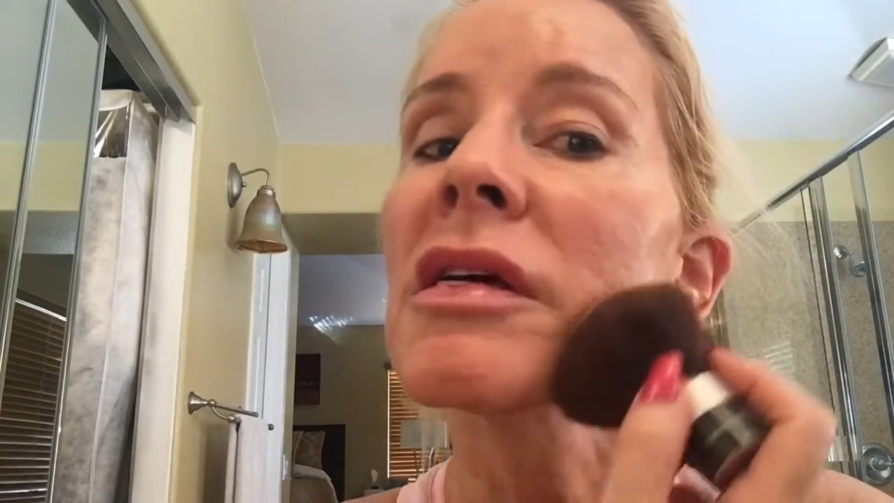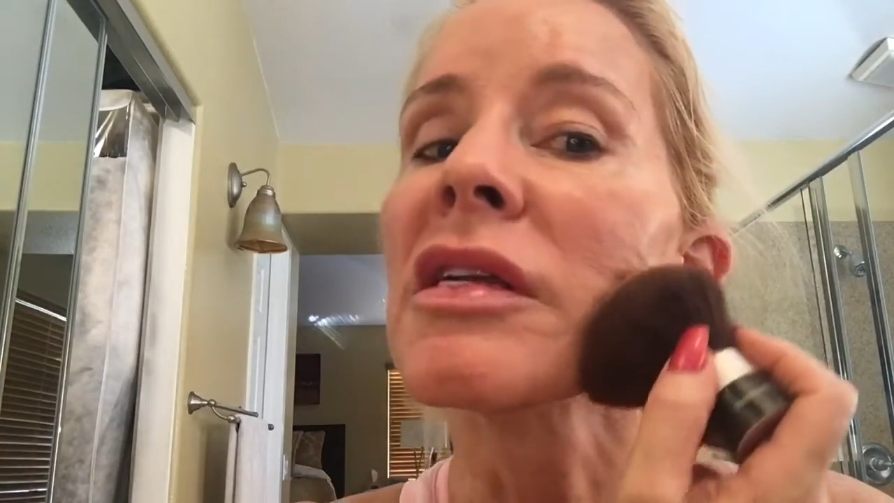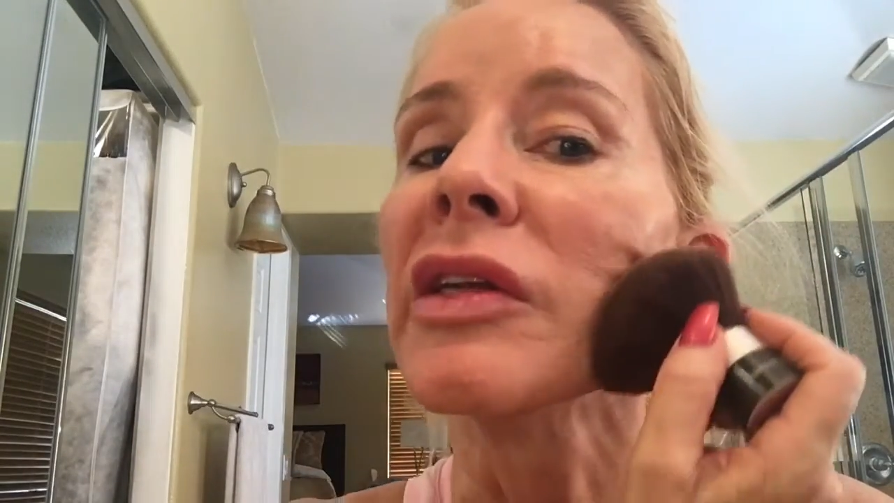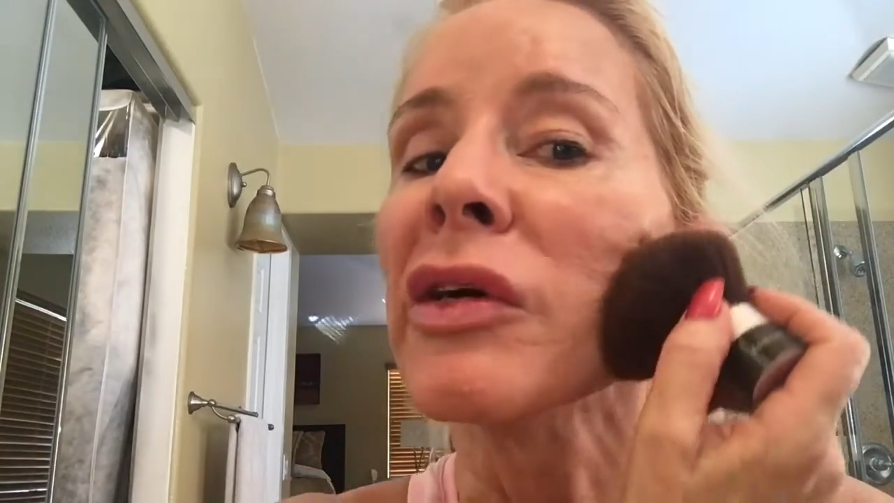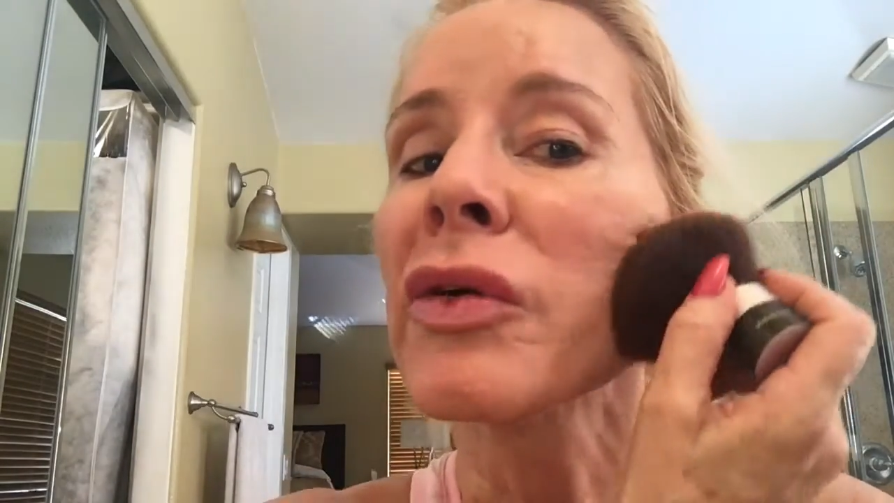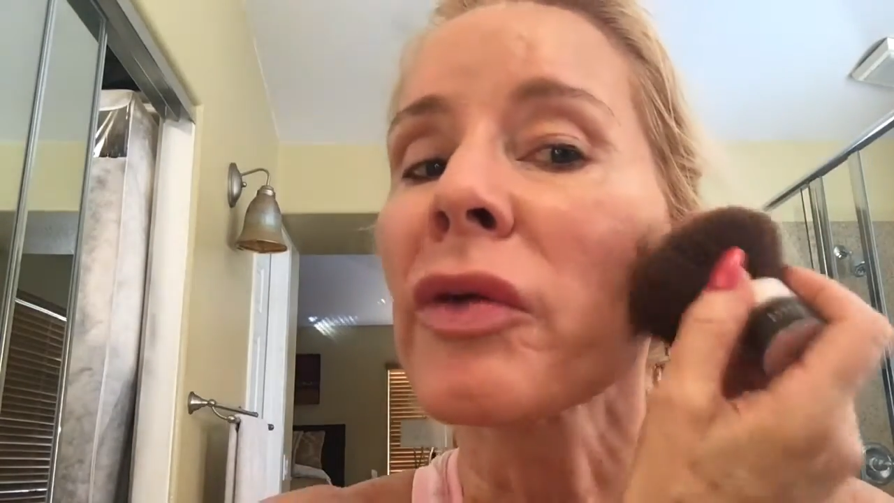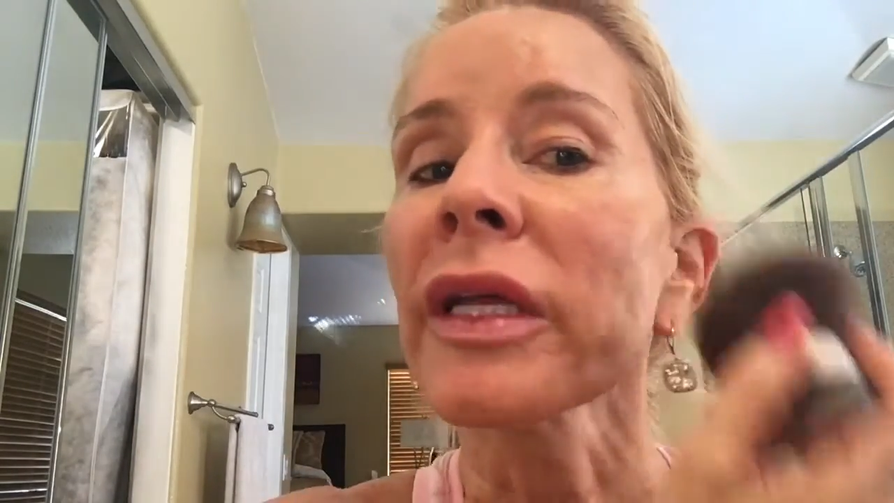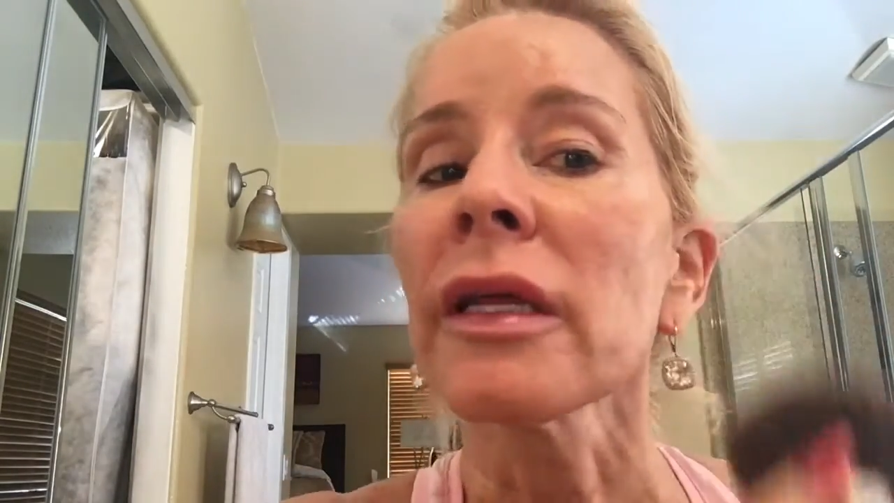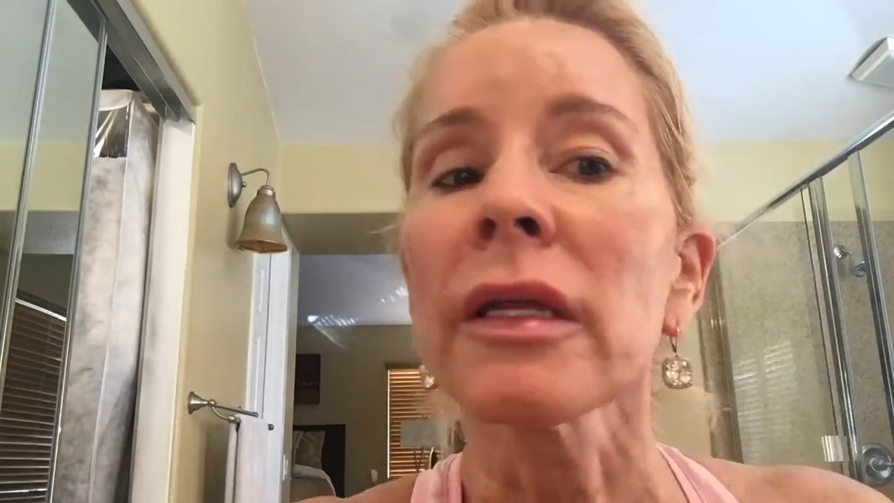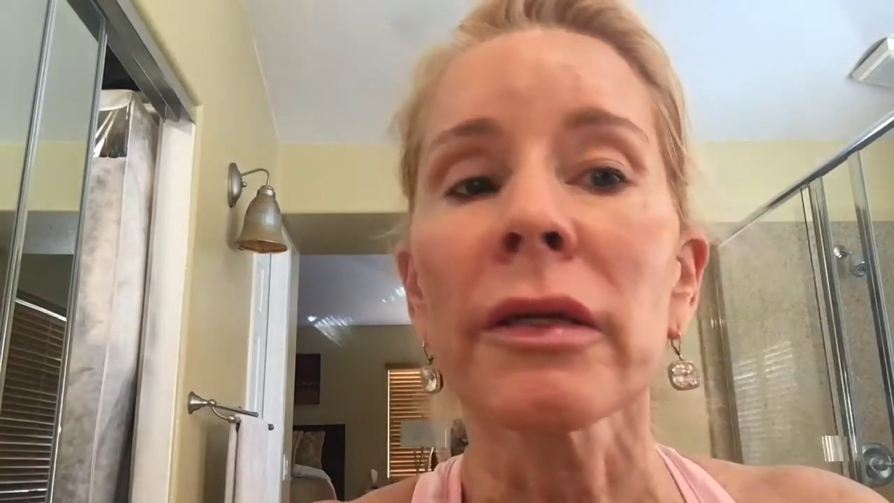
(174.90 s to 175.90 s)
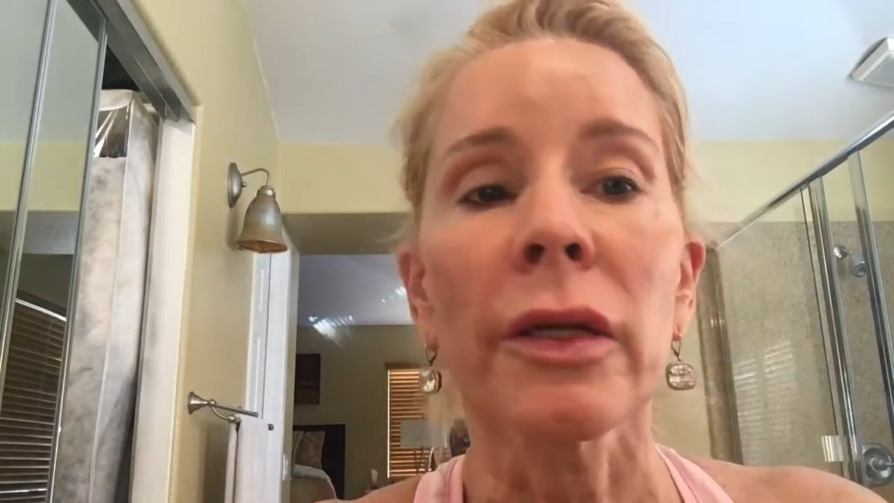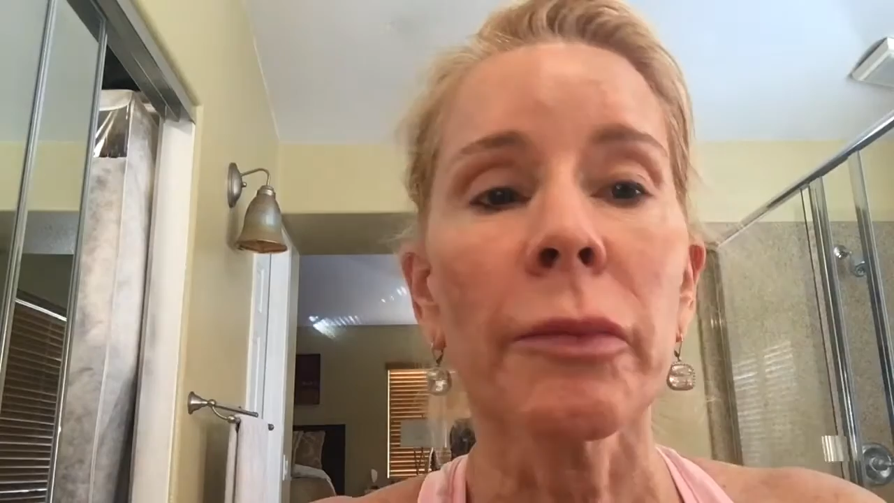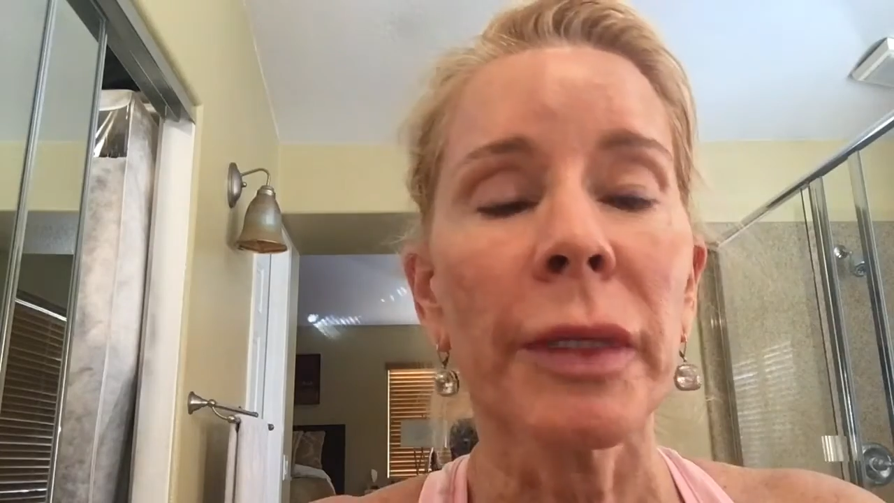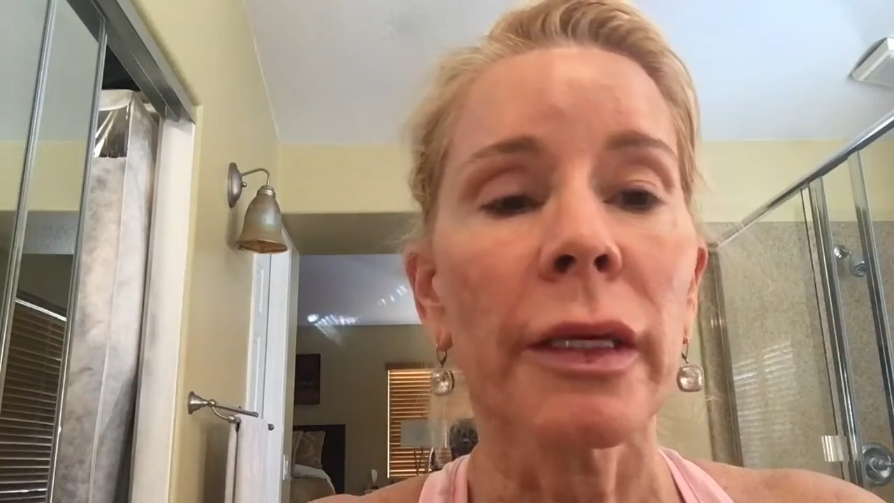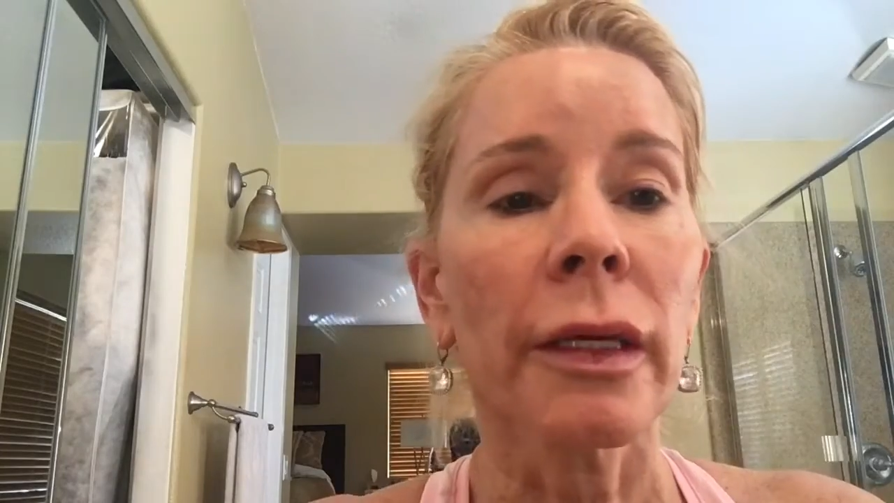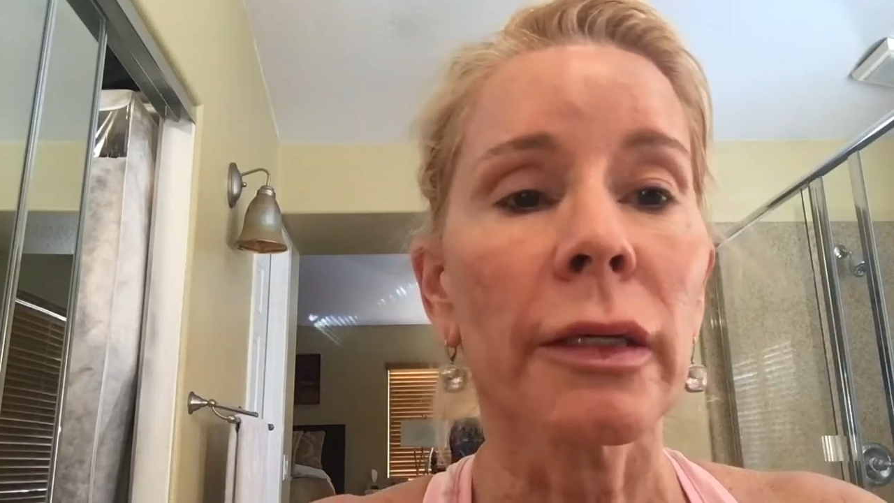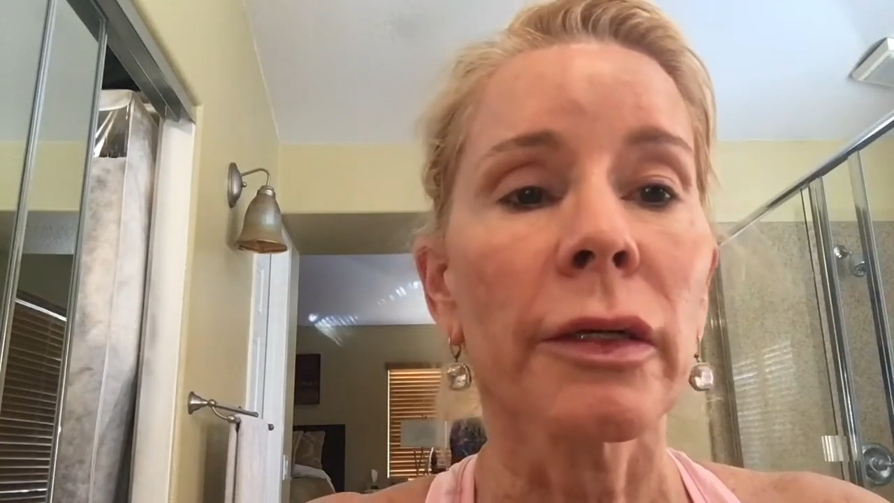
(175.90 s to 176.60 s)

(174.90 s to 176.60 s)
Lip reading: No green, no pink,